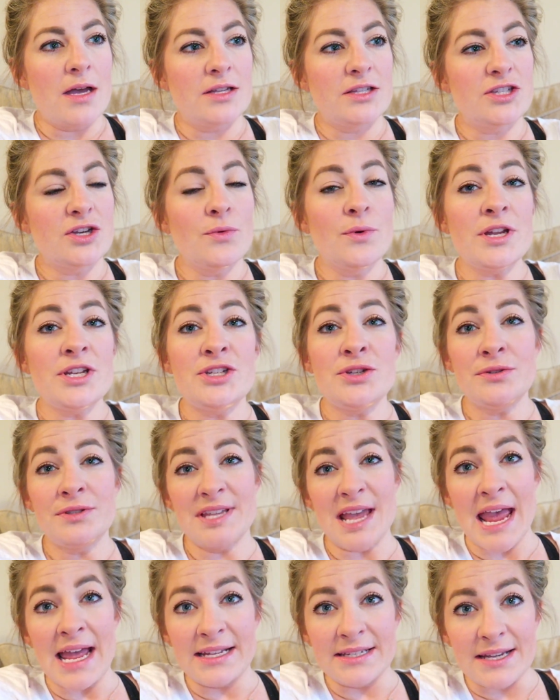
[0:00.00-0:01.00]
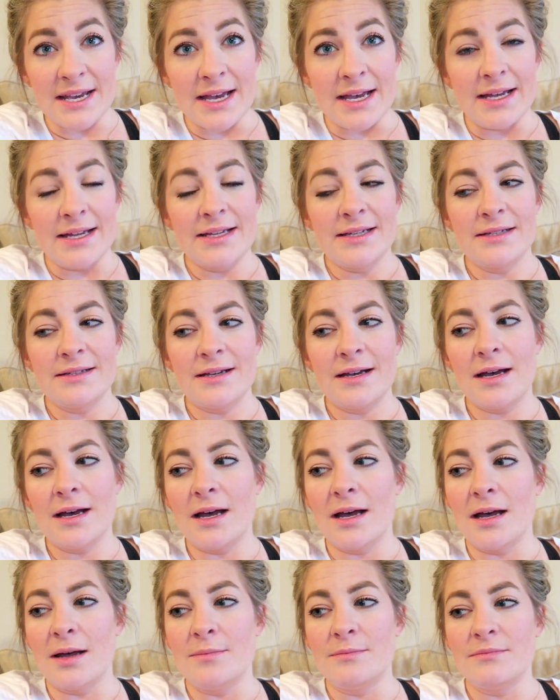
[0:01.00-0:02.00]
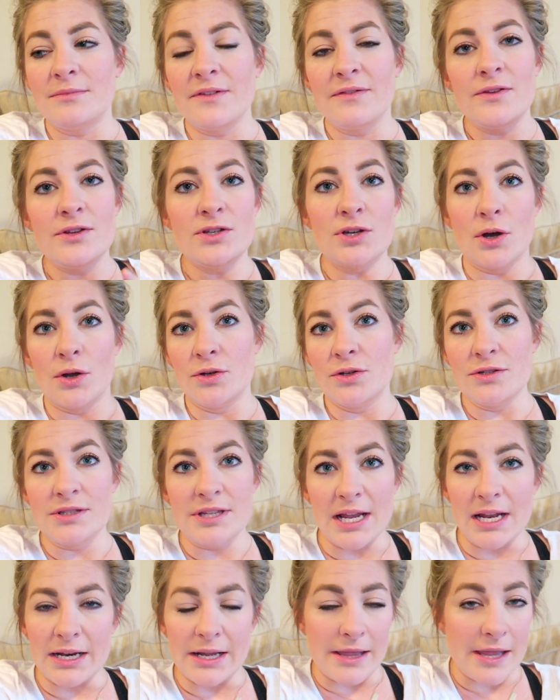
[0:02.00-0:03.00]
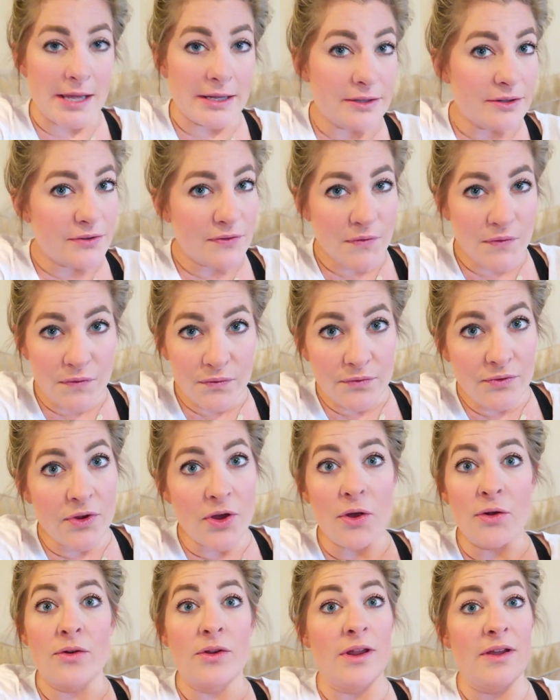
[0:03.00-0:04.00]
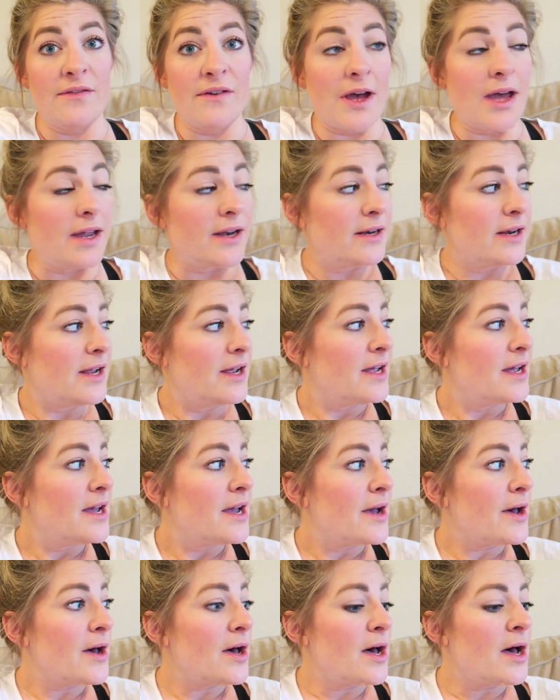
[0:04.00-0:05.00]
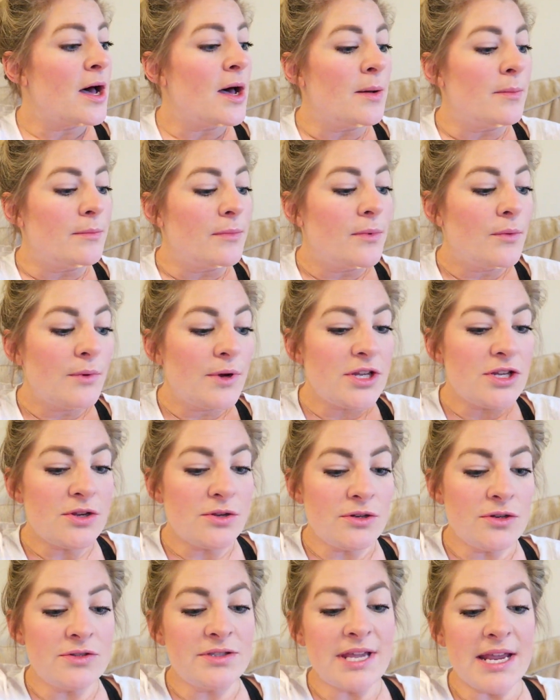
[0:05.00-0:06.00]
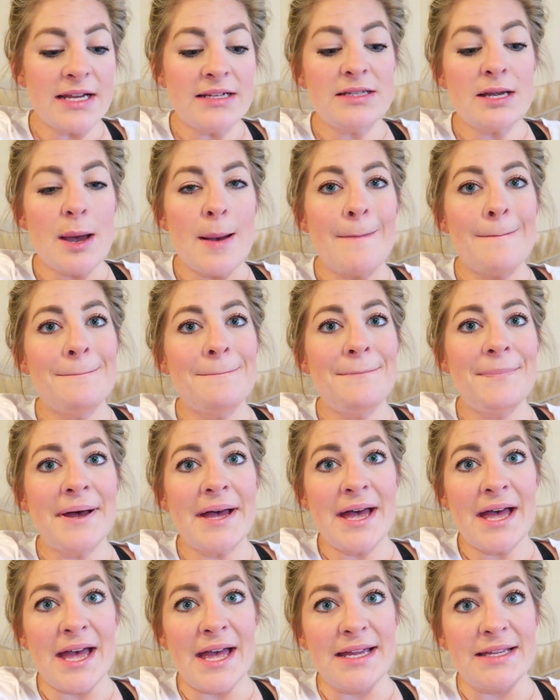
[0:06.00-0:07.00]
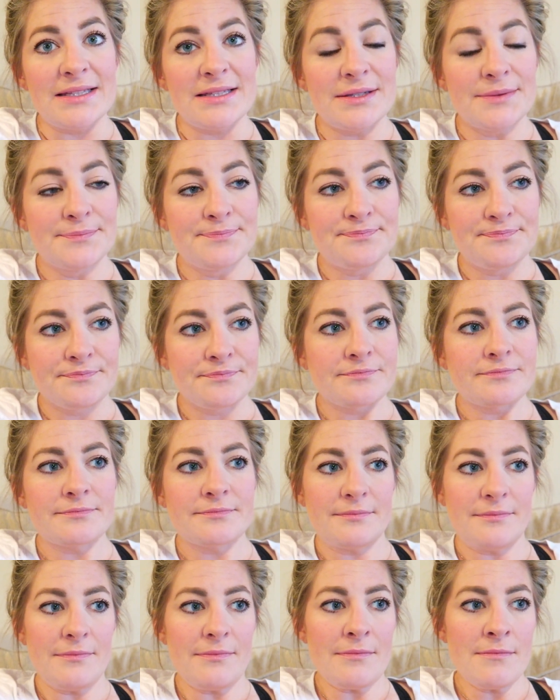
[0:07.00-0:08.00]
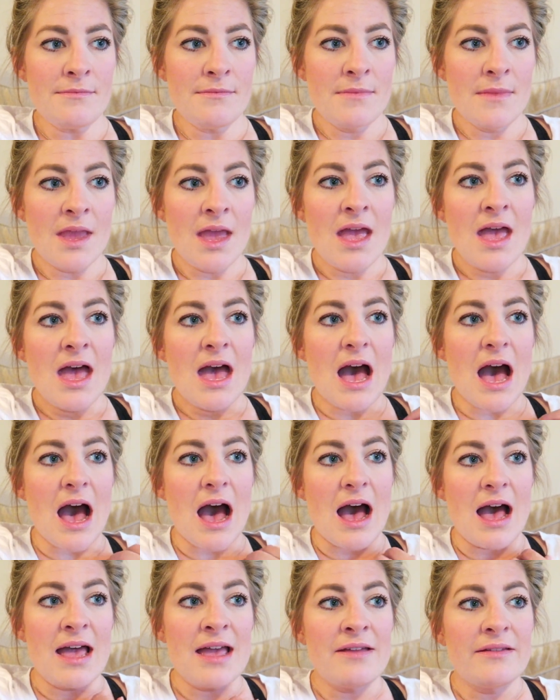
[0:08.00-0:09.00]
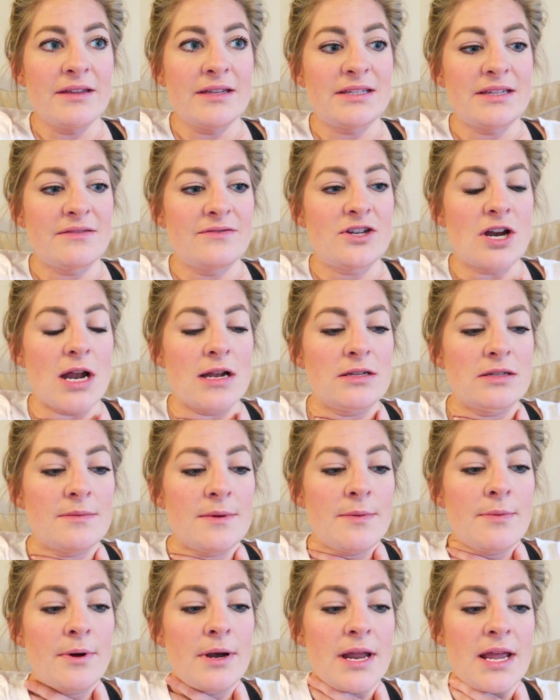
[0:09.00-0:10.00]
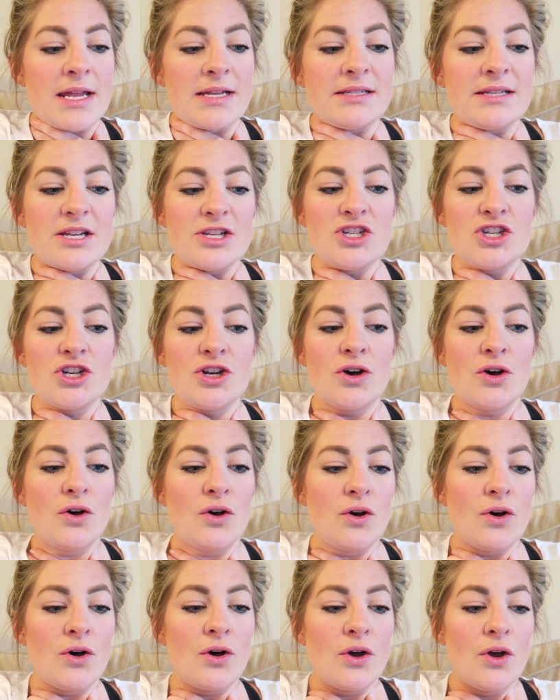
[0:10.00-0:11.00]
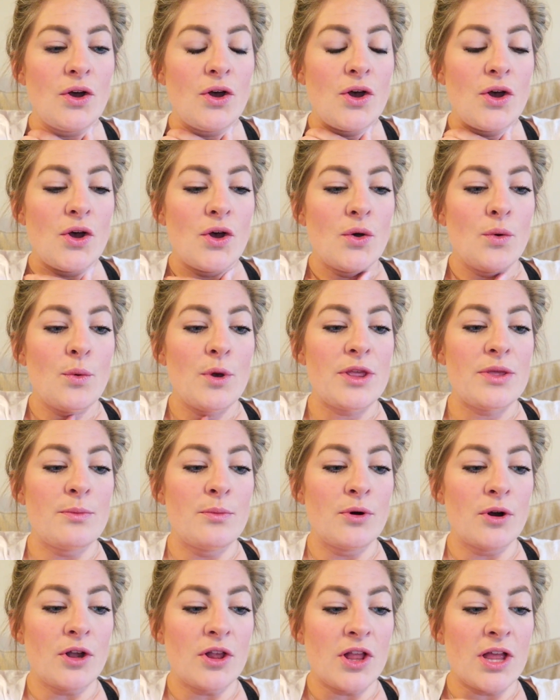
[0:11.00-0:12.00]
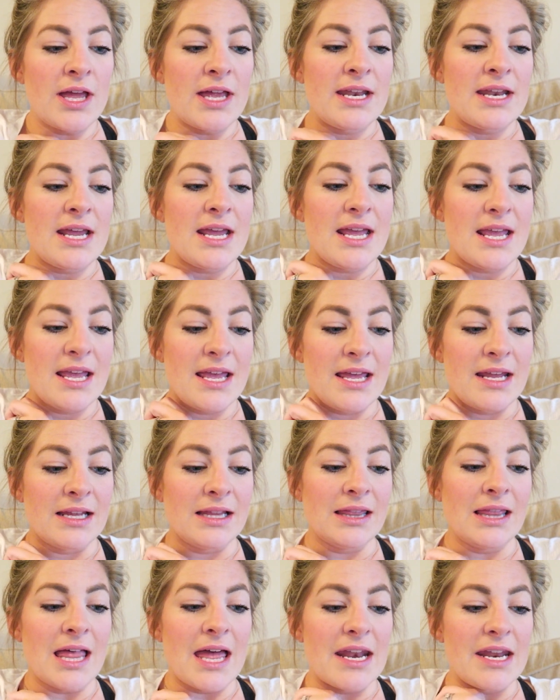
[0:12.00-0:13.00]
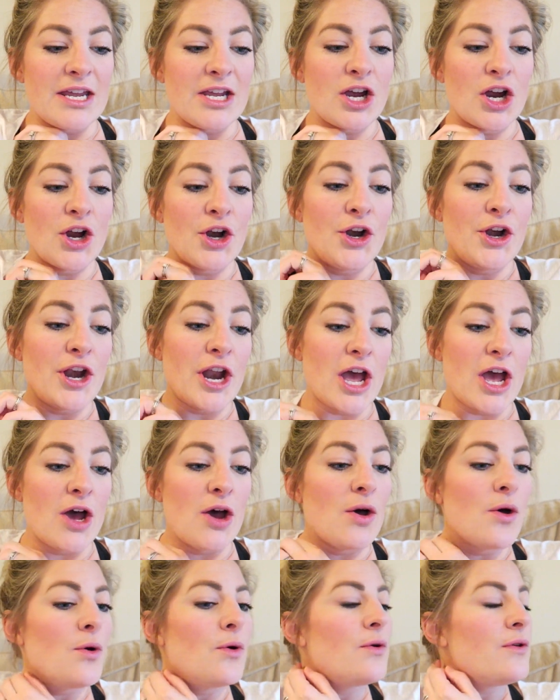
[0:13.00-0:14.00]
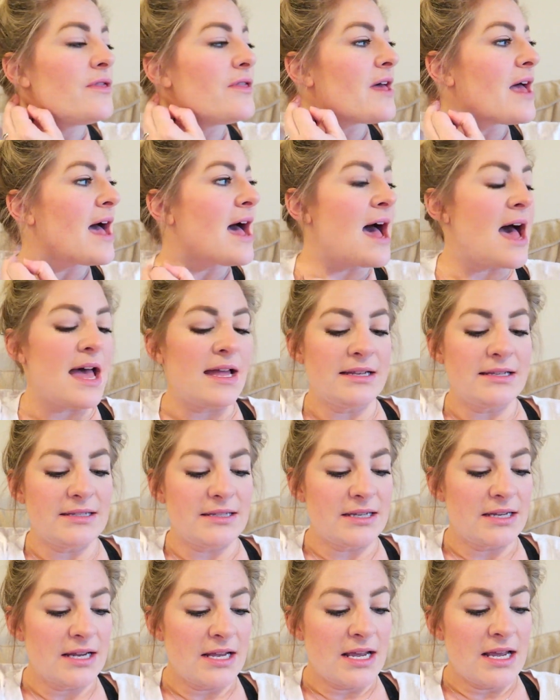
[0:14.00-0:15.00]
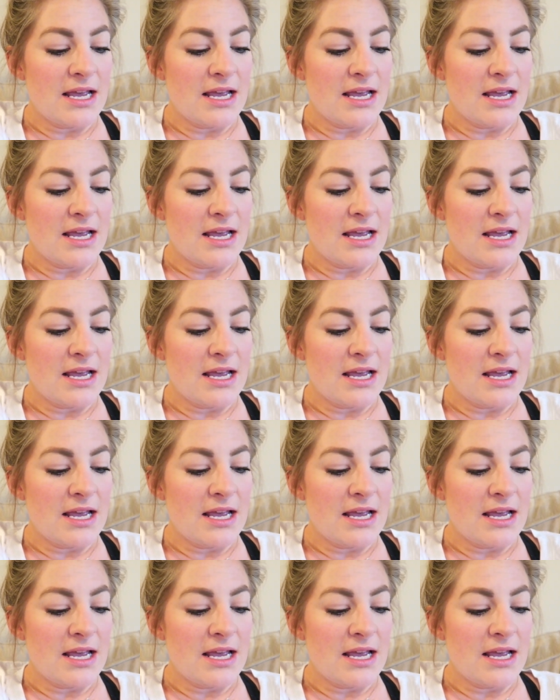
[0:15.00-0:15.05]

so we do Santa. Um, if you don't do Santa, that's totally fine. Um, we do do Santa, but I at least have tried to be pretty intentional with Brooklyn in letting her know that